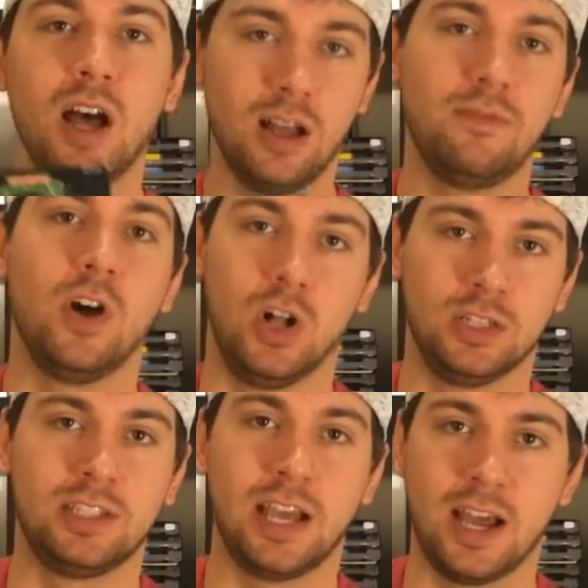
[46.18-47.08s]
of
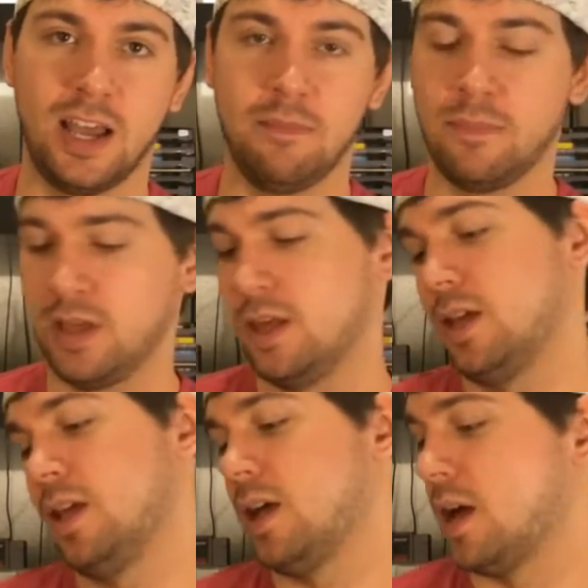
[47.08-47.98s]
all time.
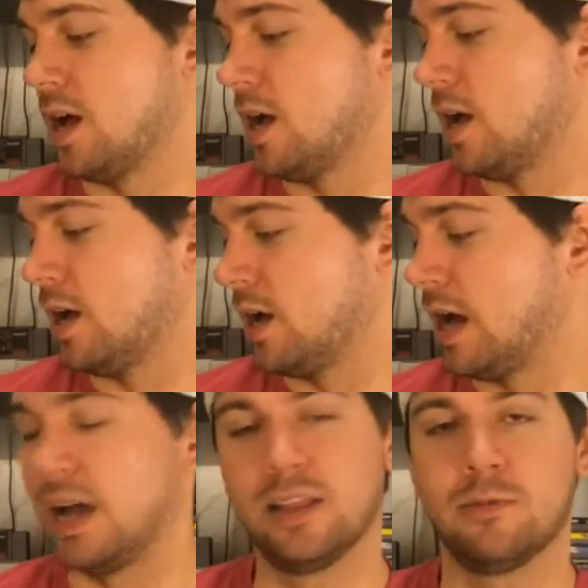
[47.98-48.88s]

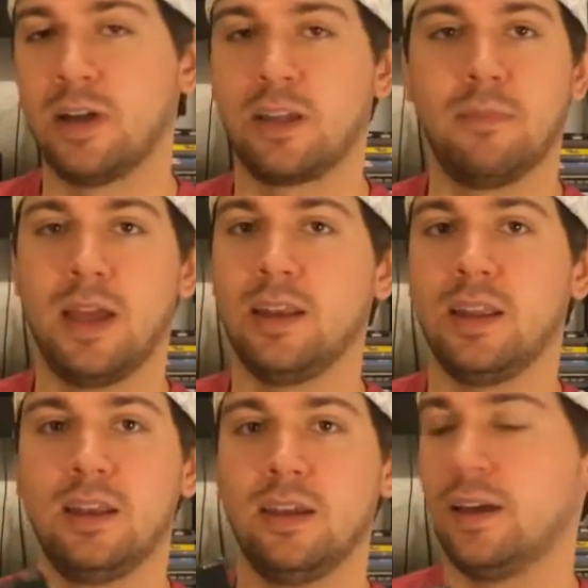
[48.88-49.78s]
Highly
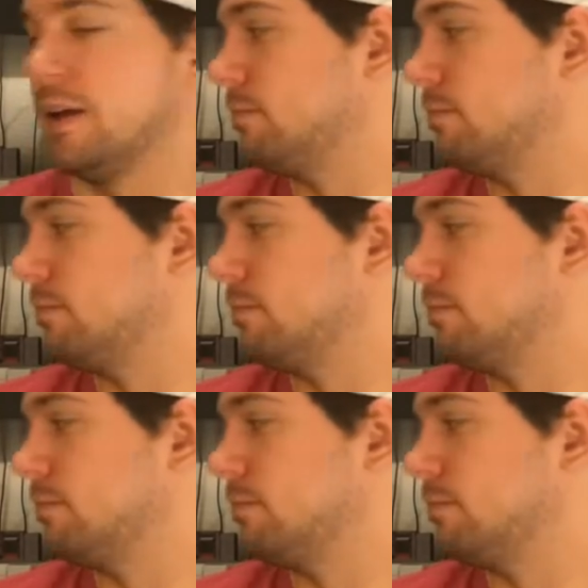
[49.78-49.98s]
recommended.